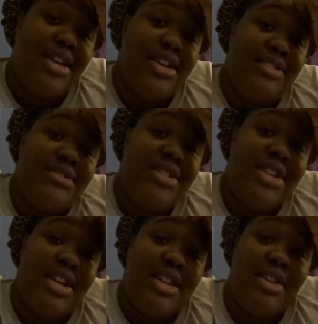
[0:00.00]
there's really
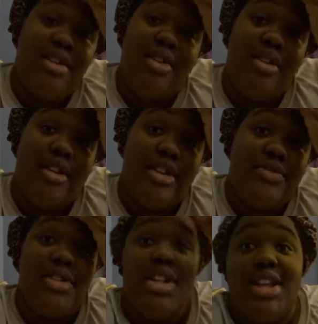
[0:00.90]
nothing going on it's
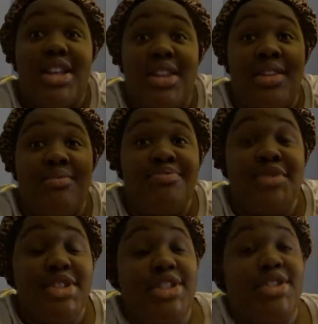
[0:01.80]
really nothing
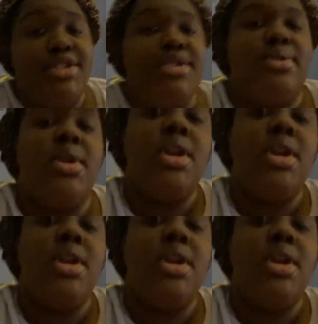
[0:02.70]
to do